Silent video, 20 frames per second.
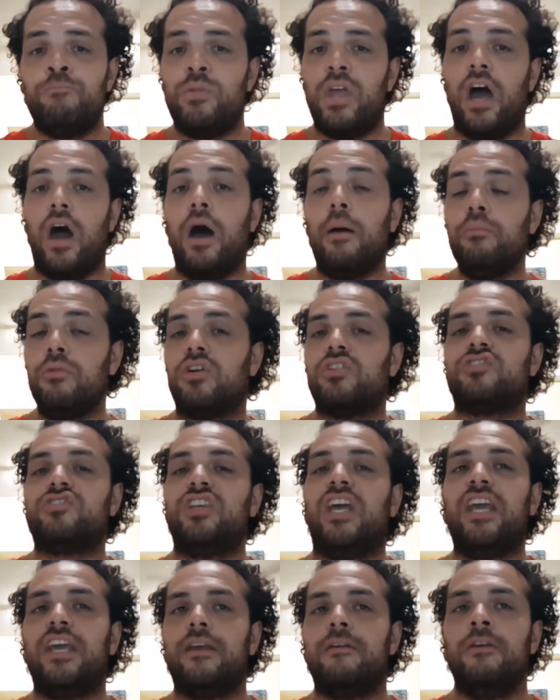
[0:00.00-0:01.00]
Now I'm not
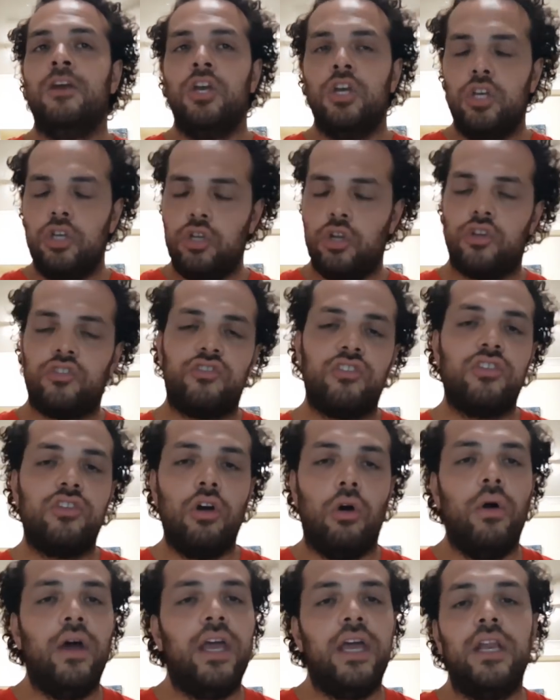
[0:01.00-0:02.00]
saying, you know, to
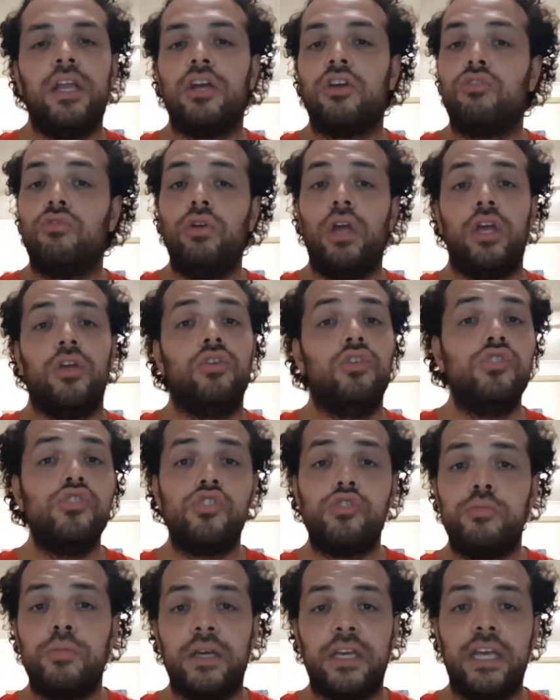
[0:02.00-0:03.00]
go ahead and create a
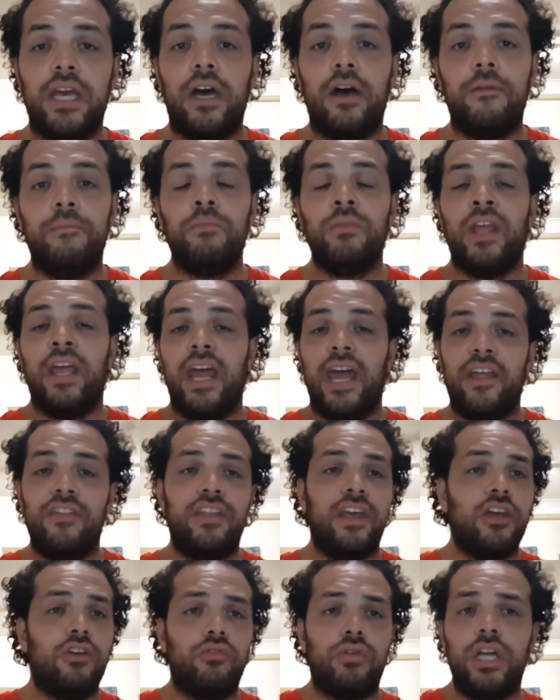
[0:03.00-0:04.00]
YouTube account and
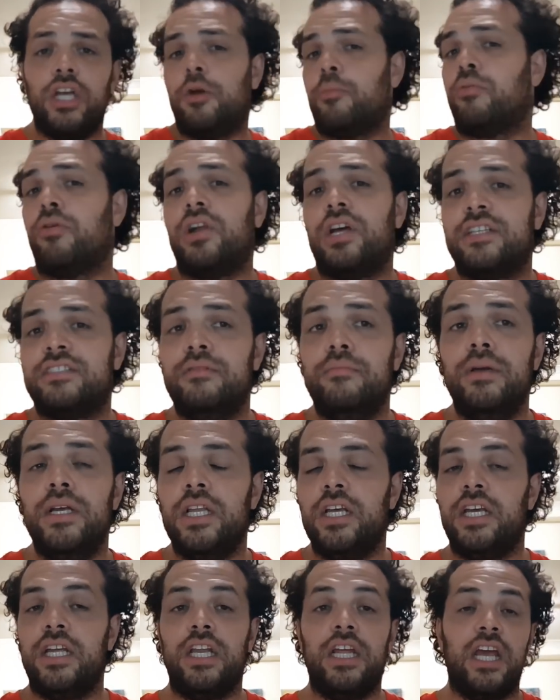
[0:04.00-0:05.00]
then create your products
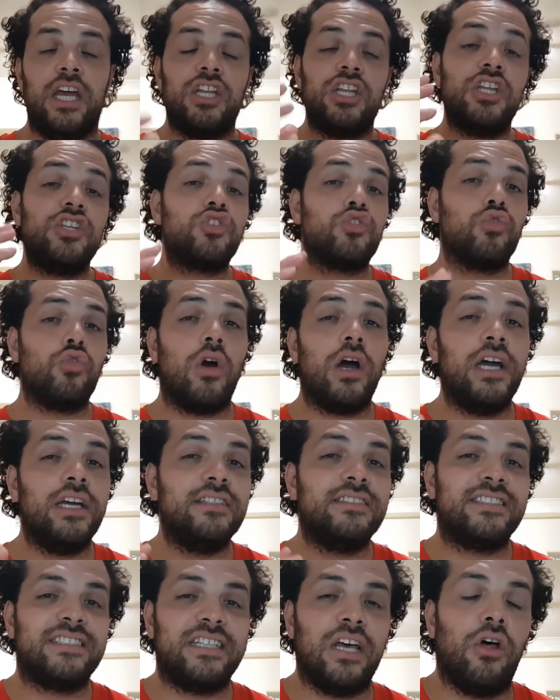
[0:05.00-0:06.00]
immediately and then try
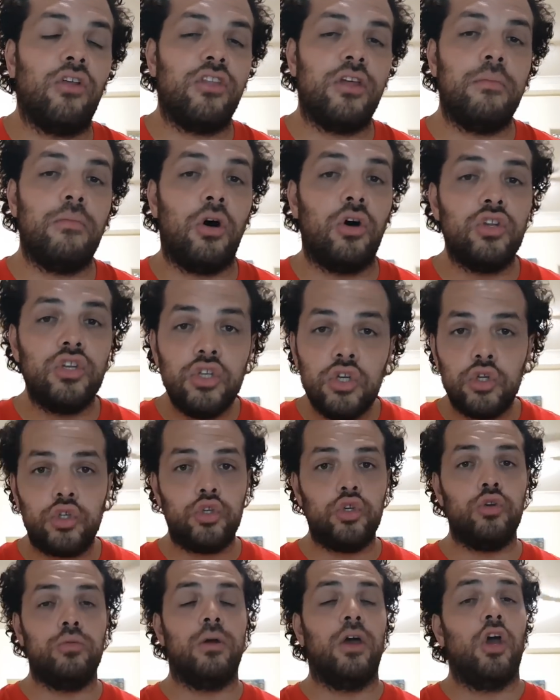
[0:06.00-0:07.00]
and sell them on
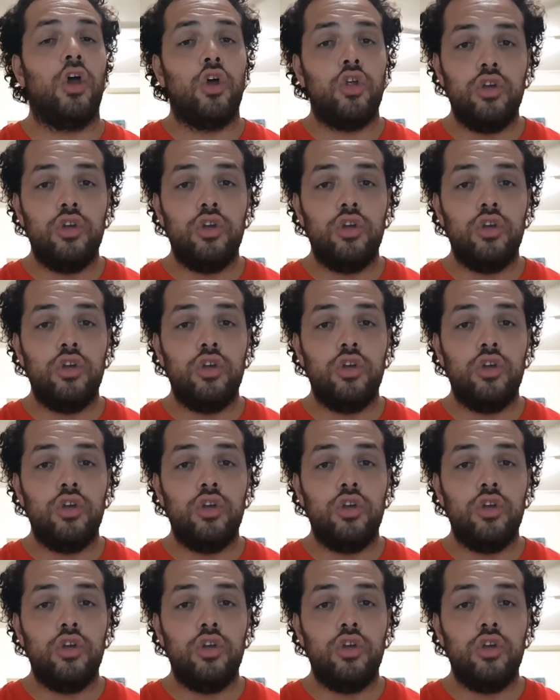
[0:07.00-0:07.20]
YouTube you.